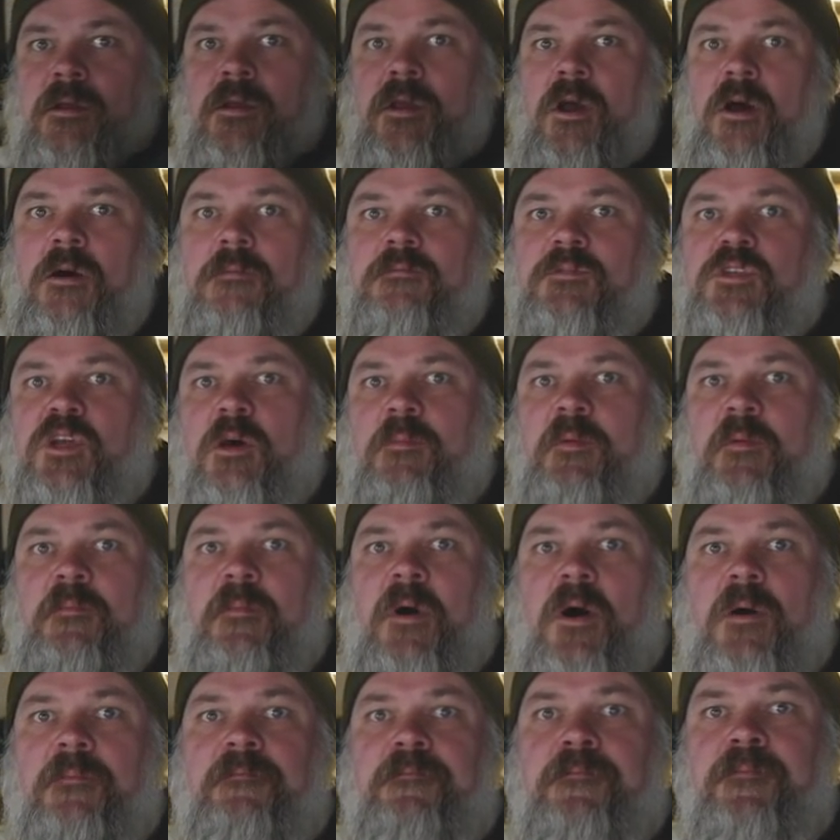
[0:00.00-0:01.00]
cut them top and
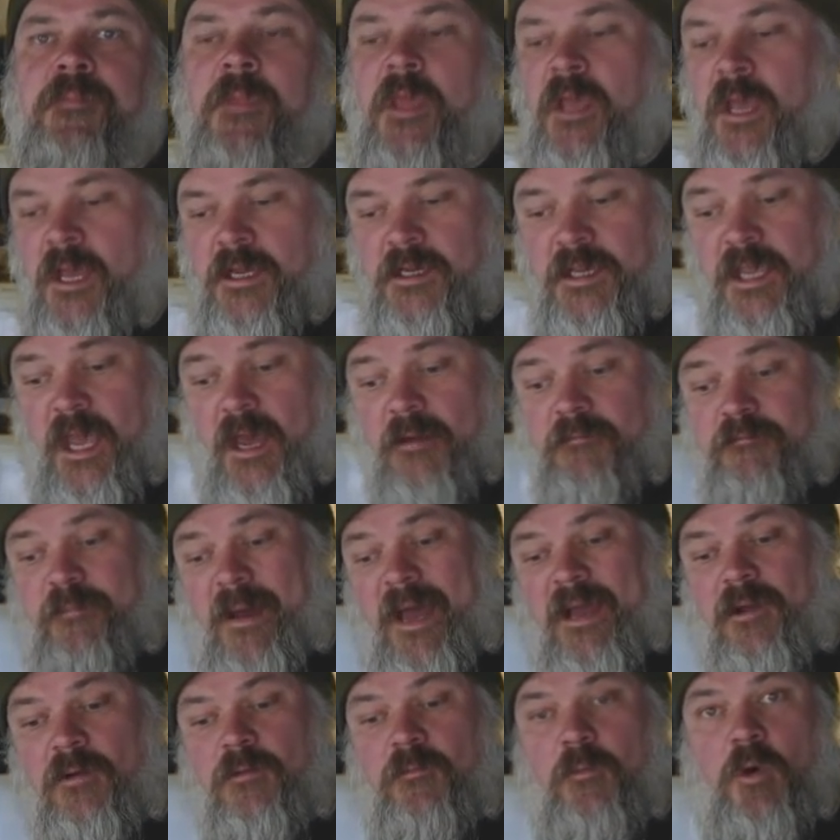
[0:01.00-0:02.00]
bottom, get them
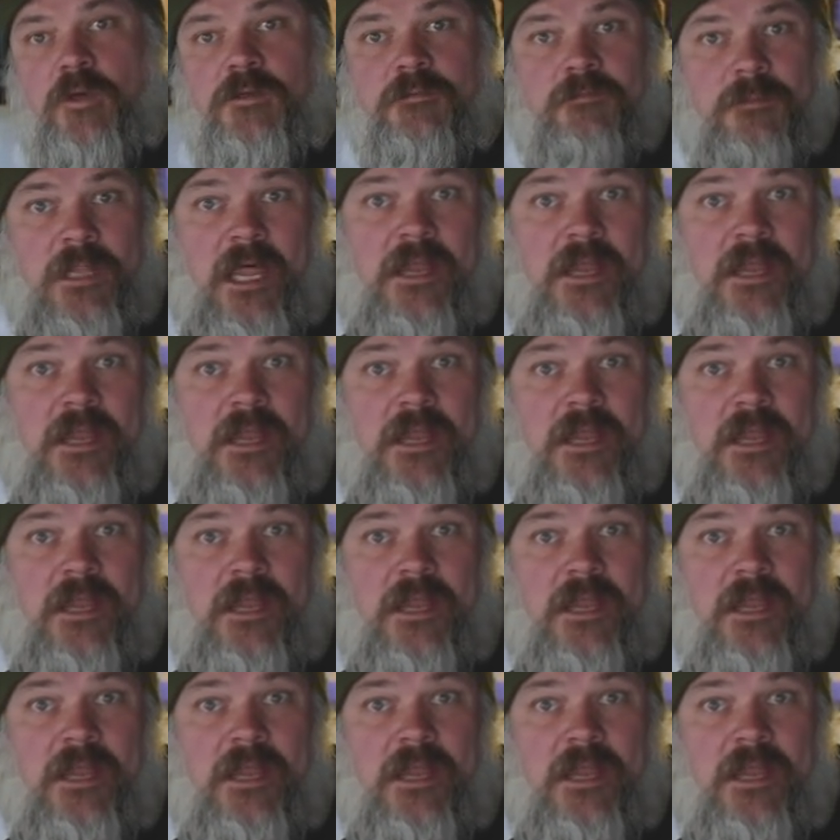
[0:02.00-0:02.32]
bang on what